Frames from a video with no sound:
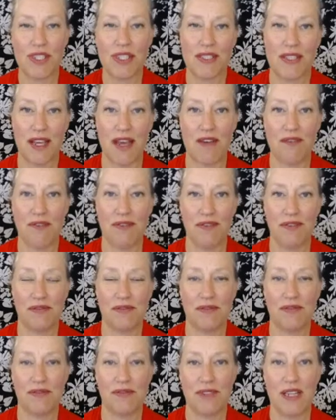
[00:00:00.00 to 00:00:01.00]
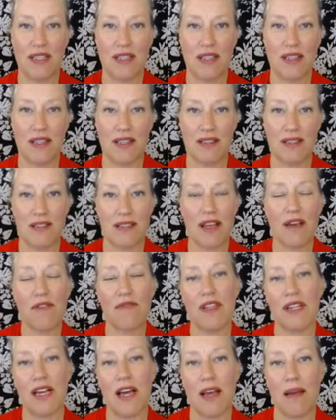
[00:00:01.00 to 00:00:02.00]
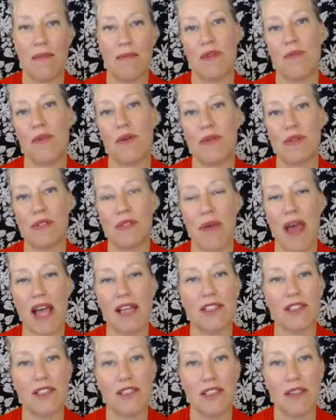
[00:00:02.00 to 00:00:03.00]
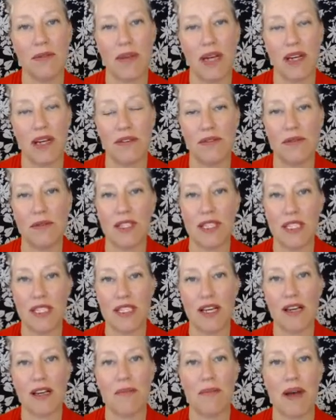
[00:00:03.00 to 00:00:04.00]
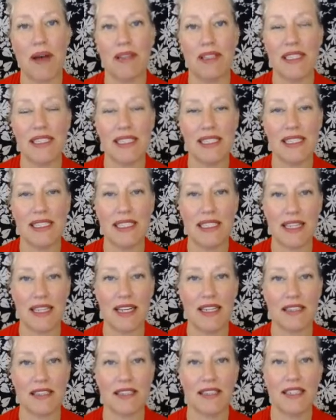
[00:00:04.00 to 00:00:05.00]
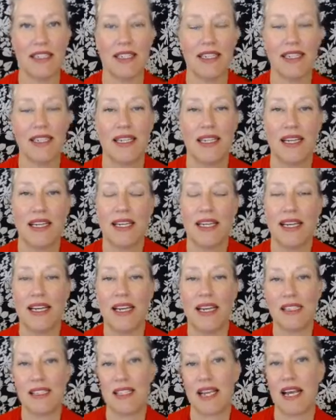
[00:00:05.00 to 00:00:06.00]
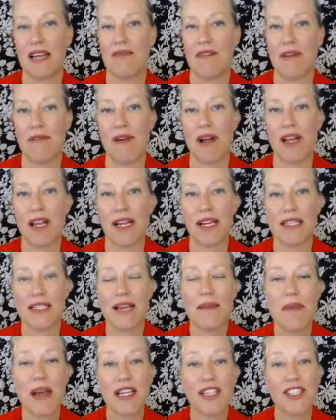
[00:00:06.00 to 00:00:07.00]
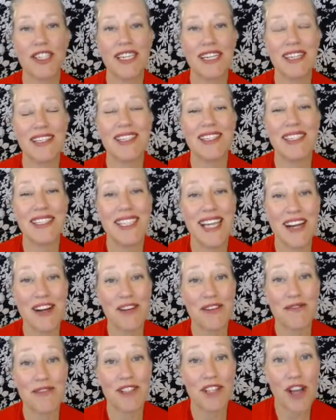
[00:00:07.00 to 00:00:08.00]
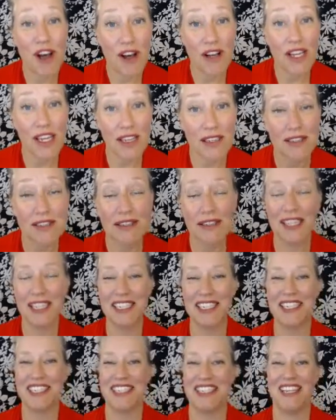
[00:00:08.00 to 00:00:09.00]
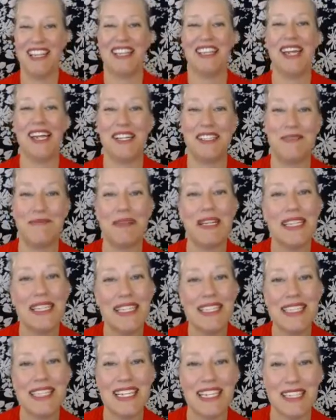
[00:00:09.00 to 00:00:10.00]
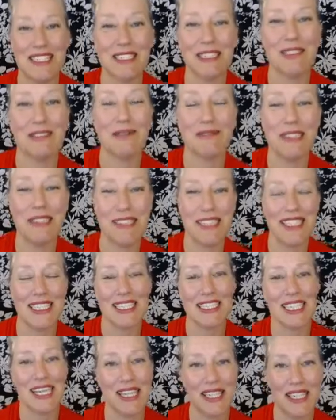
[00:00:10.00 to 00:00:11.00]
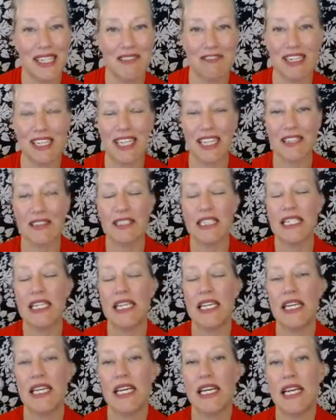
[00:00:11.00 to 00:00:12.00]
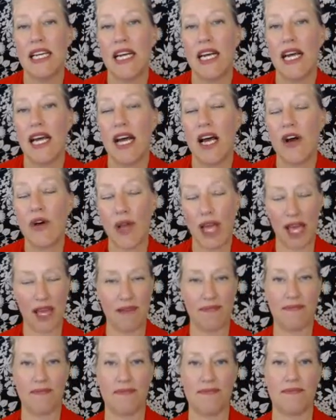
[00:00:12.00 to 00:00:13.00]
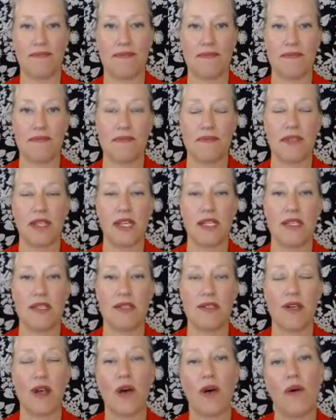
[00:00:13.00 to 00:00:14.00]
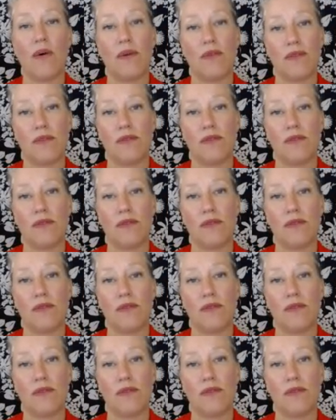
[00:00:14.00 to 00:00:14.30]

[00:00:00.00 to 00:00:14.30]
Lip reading: stuff and the stuff that I'm the most passionate about. We're going to talk about listening. And it's kind of ironic because I'm actually getting a little tired of talking. I'd like to be listening to you rather than talking right now. Okay, so